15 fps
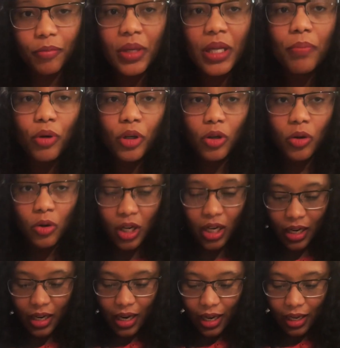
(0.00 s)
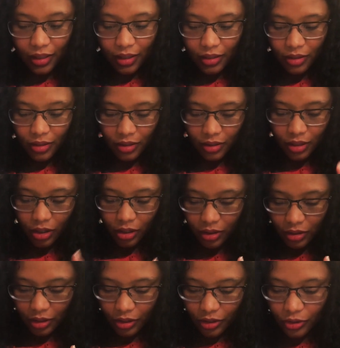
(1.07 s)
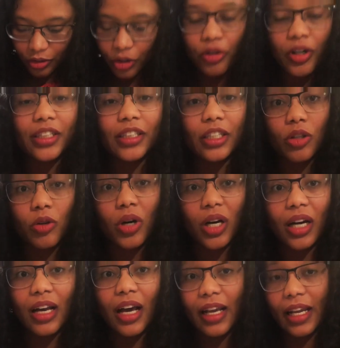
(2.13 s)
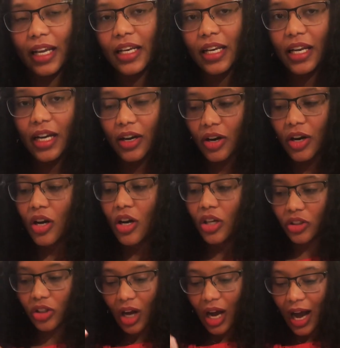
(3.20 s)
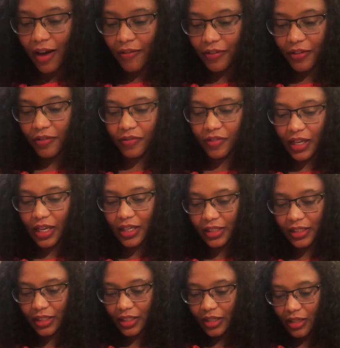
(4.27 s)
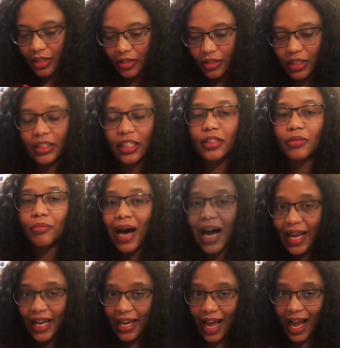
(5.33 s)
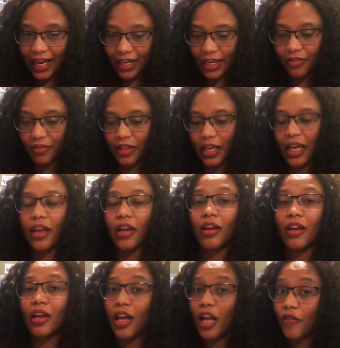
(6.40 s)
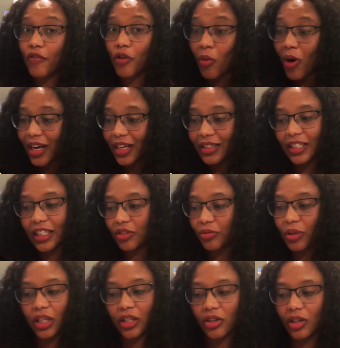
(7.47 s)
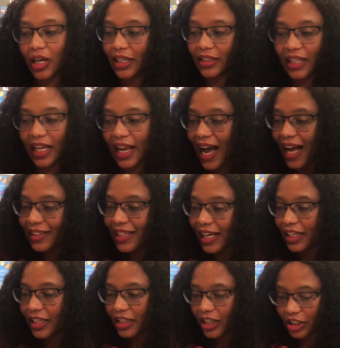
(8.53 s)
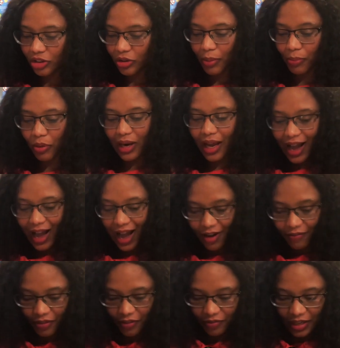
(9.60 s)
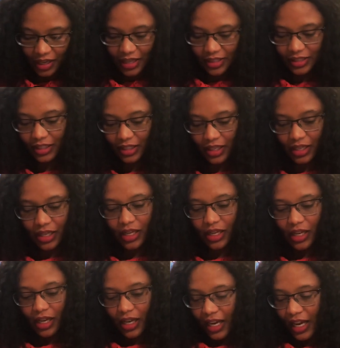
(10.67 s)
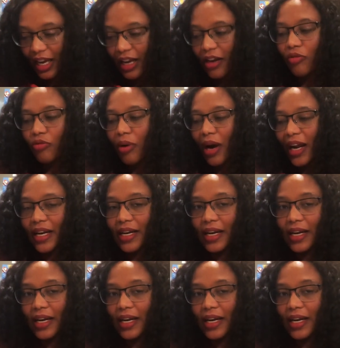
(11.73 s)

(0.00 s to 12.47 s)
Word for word: me put coconut, the you know, the grated coconut in there. So off of this, this is my added thing. If you want it to taste really good, I say add that in there. So I put half of this in right